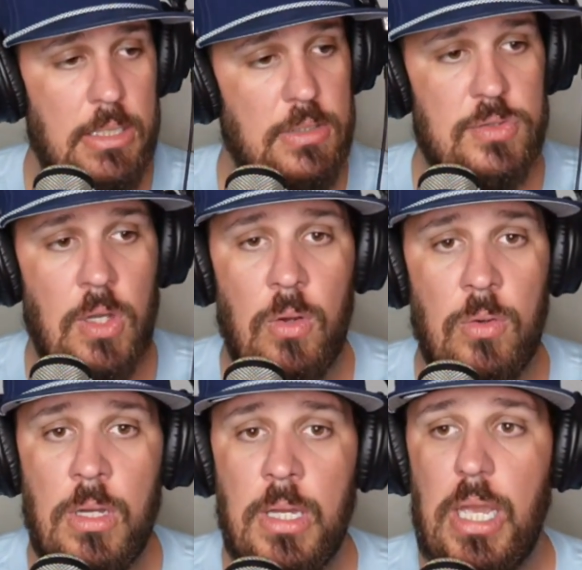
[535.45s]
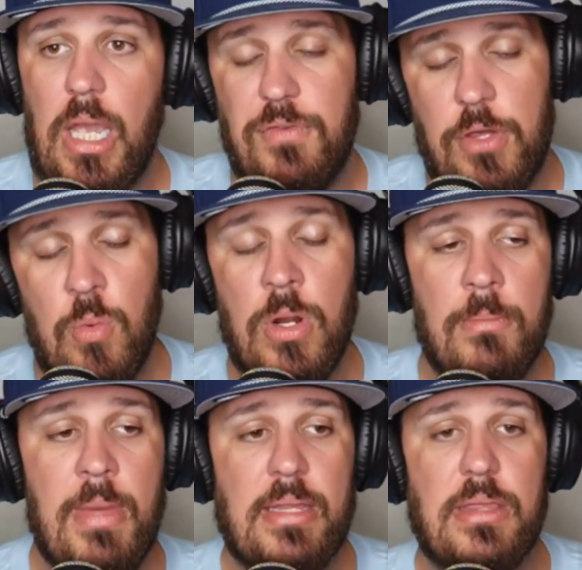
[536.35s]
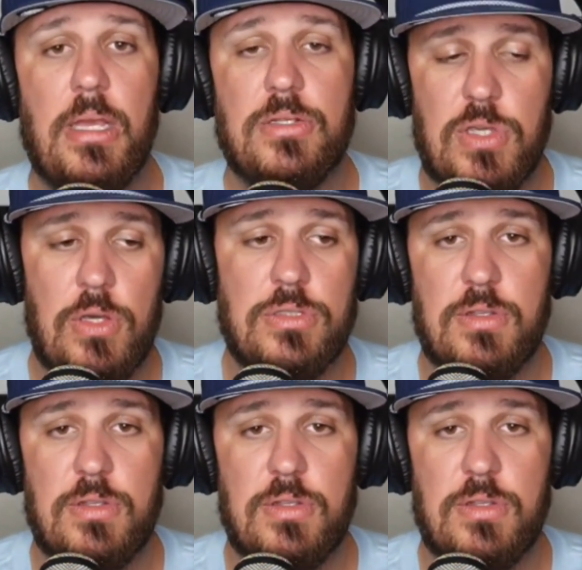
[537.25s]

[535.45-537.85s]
So if you want to make the excuse